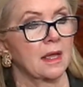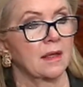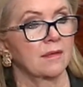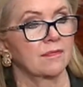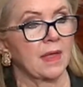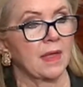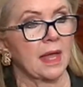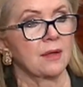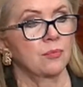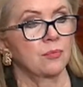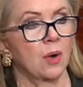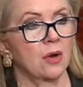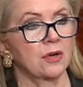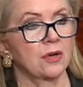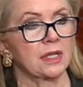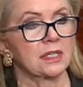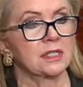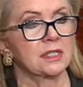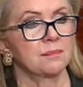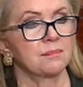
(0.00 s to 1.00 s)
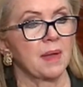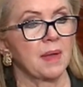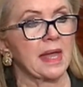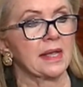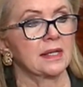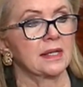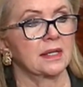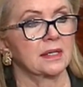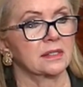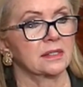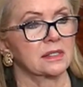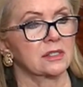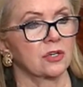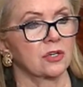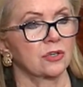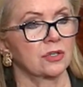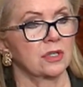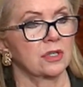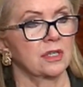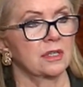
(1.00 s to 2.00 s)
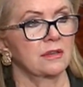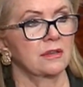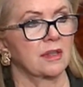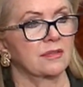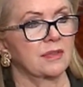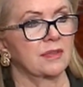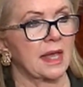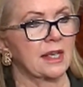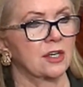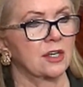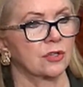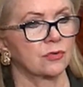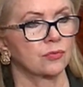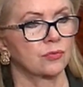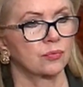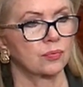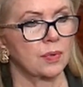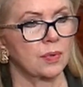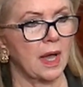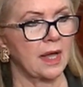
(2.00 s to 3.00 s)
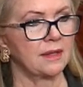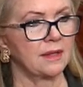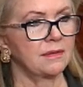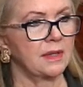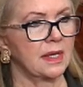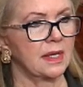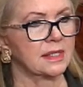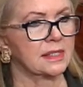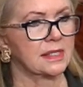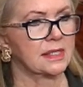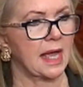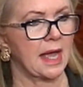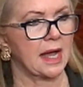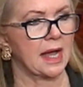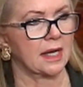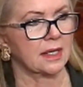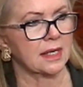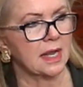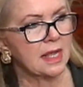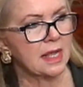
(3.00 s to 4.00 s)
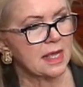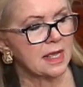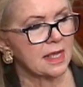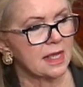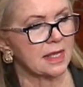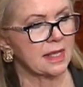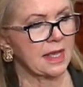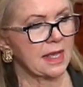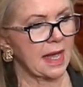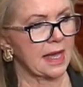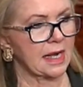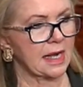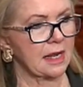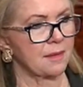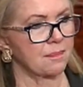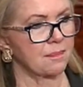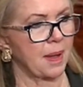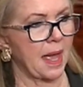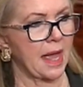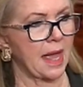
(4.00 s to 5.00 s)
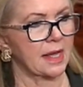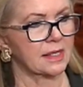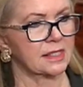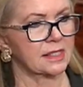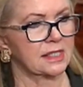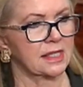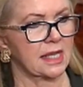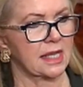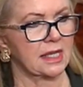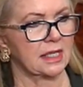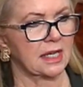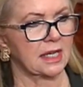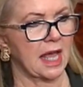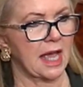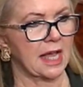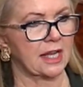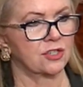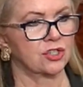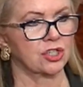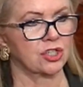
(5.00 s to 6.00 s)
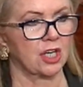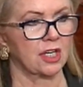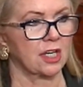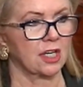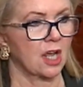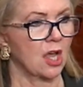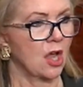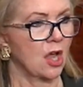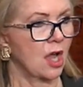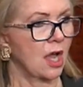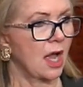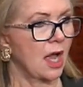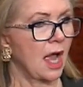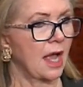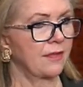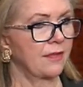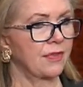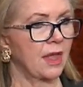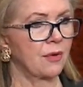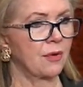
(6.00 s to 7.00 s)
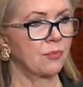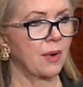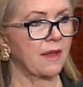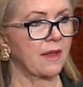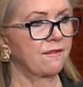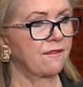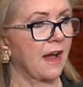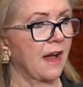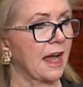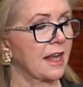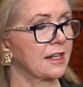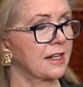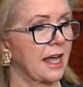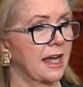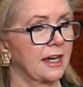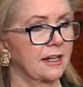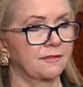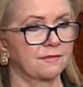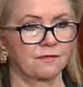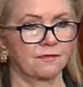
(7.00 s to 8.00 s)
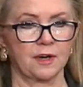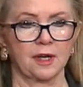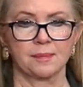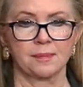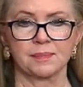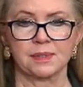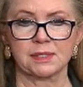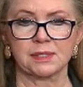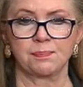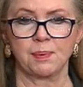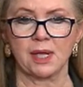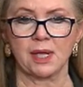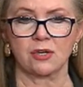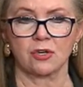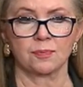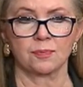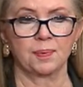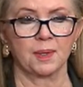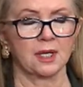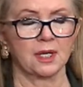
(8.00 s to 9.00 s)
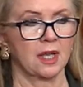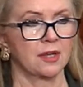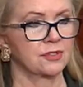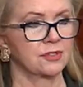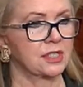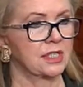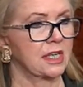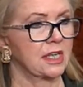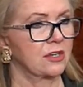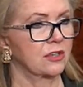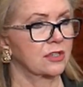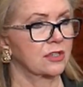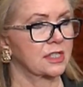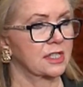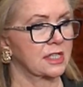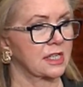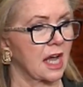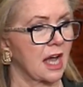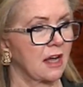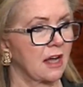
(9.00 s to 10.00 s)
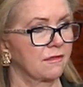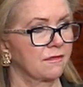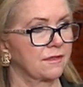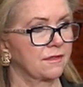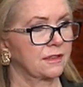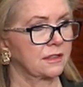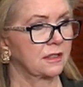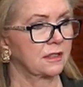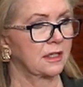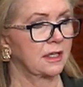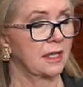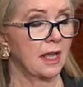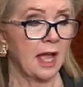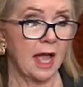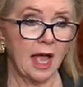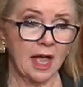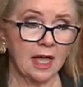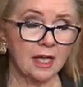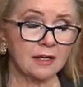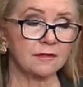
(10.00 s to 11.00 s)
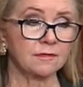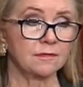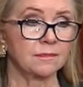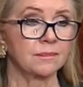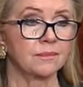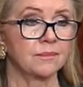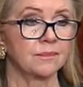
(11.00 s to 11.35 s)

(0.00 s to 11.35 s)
They wanted to make certain that they could run this out, get it past the election, and then we find out from Speaker Pelosi herself and